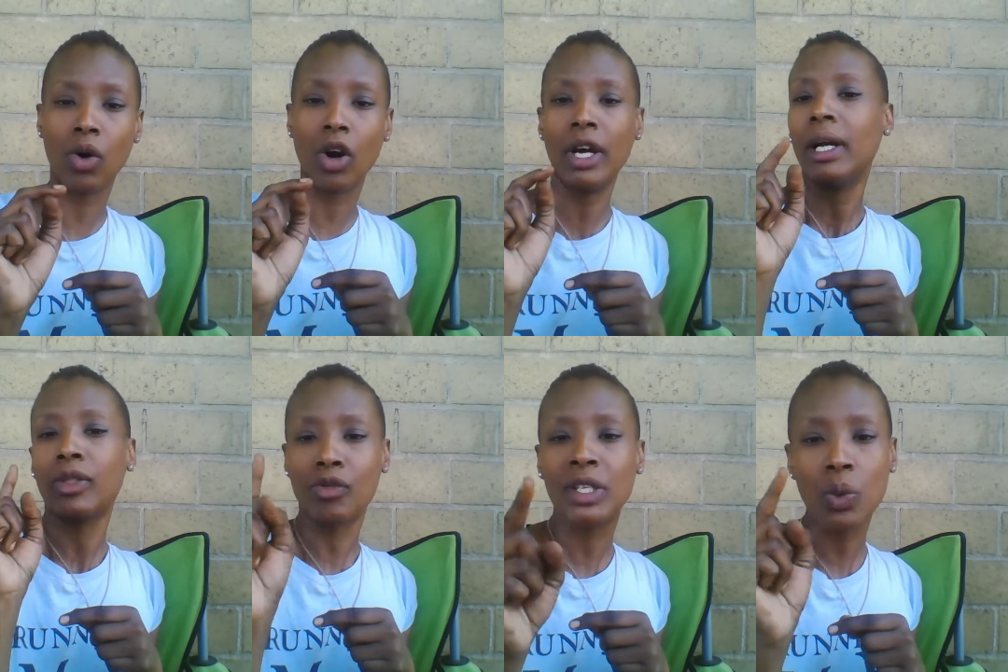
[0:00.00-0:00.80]
or
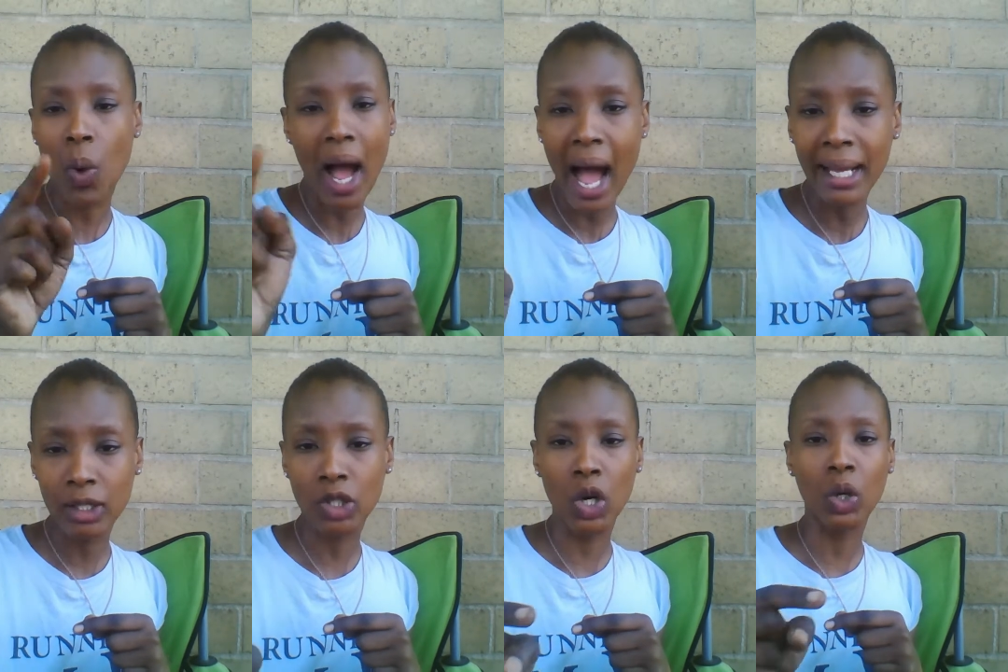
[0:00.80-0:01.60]
the reason why I
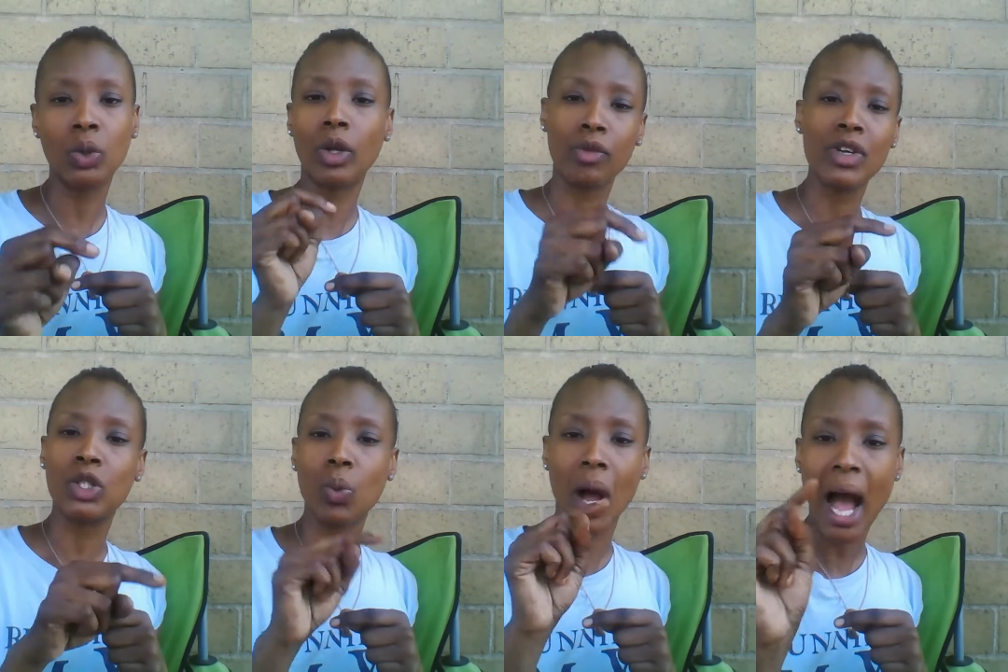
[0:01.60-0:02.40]
don't, or the
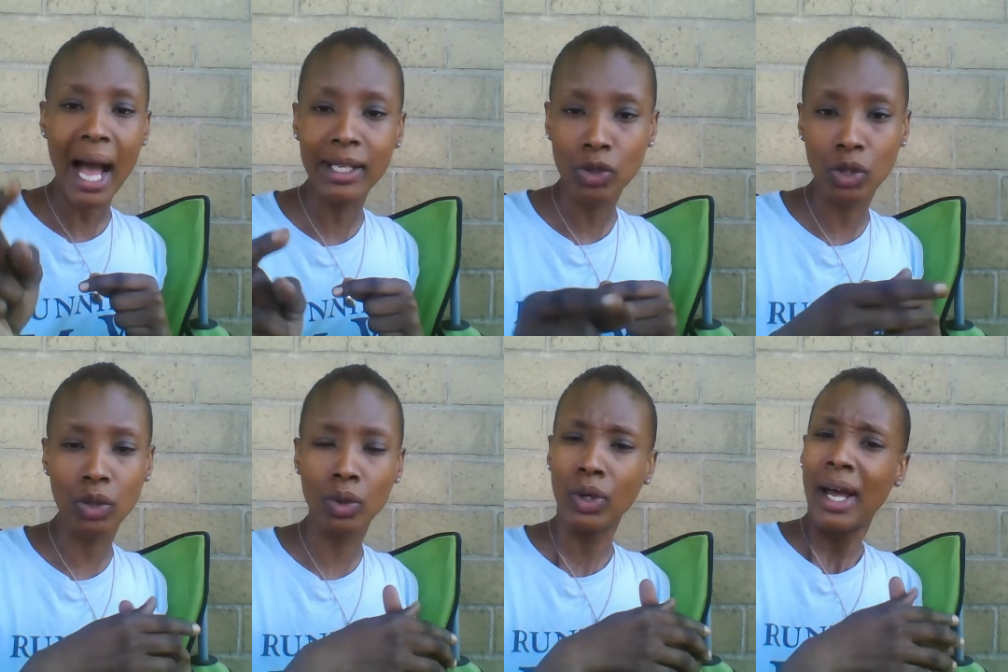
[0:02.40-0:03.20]
reason why I
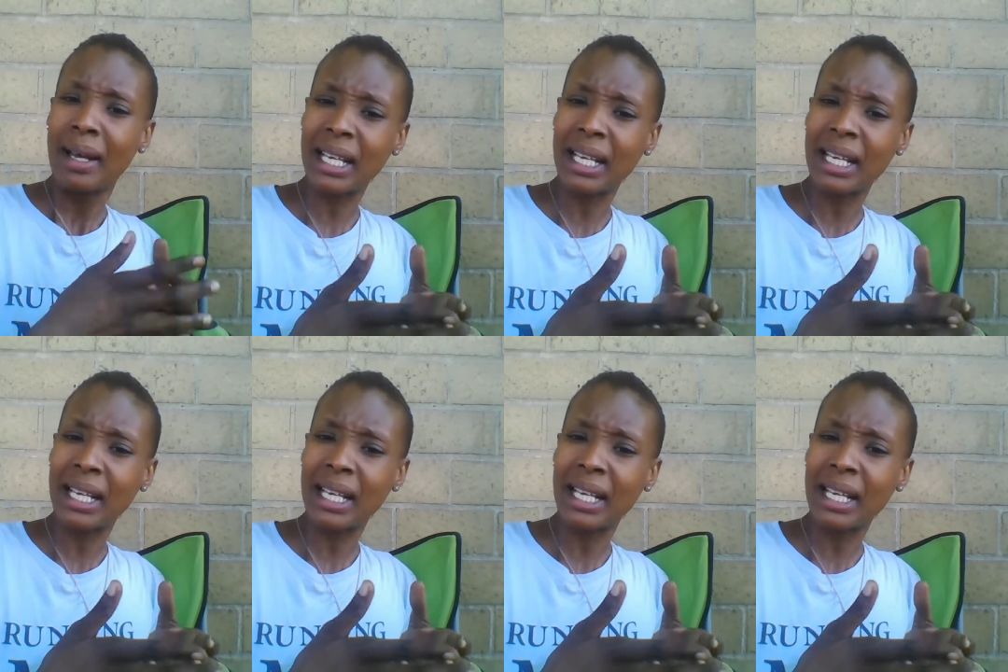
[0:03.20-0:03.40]
do,